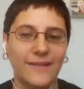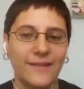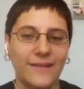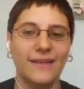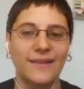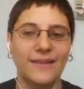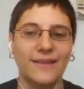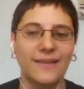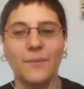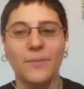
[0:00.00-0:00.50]
it's
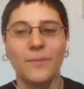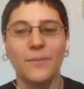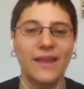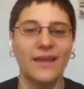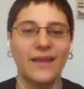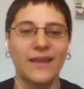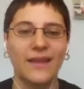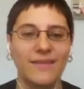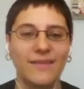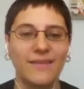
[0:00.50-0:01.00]
in
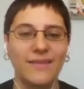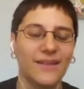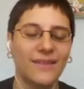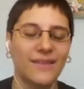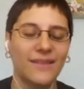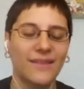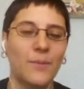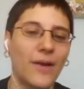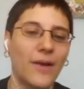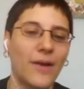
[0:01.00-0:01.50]
something
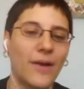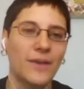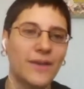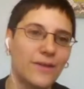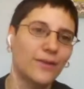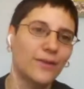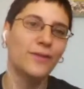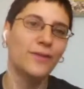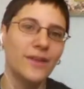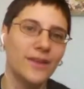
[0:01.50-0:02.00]
that might be
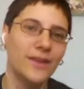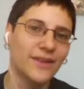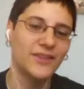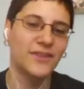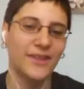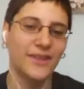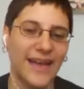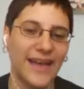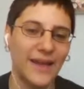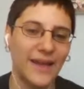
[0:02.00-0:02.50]
useful, I'll
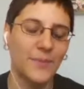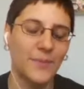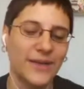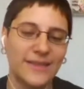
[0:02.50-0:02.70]
do that.